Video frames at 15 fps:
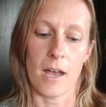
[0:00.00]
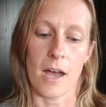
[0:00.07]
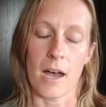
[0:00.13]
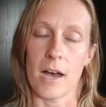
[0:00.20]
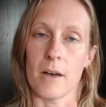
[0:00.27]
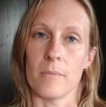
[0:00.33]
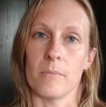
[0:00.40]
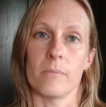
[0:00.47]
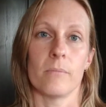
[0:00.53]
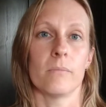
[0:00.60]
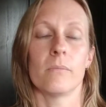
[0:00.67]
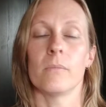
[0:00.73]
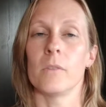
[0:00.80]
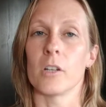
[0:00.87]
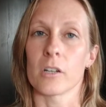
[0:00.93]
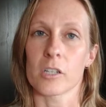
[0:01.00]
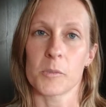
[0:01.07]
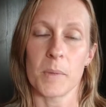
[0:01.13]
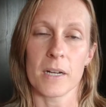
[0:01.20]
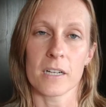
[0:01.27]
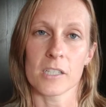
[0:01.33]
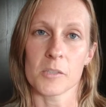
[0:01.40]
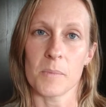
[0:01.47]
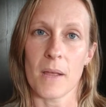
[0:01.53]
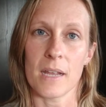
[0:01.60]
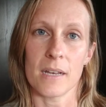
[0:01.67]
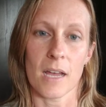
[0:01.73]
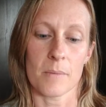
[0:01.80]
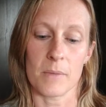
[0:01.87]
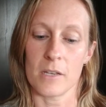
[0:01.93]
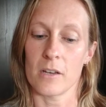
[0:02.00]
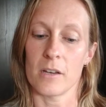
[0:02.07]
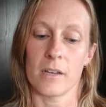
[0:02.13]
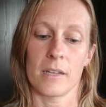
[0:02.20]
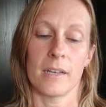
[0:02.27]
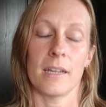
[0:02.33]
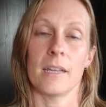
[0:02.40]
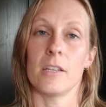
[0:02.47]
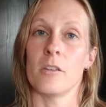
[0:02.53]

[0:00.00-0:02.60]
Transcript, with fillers: um, your experience may not be good.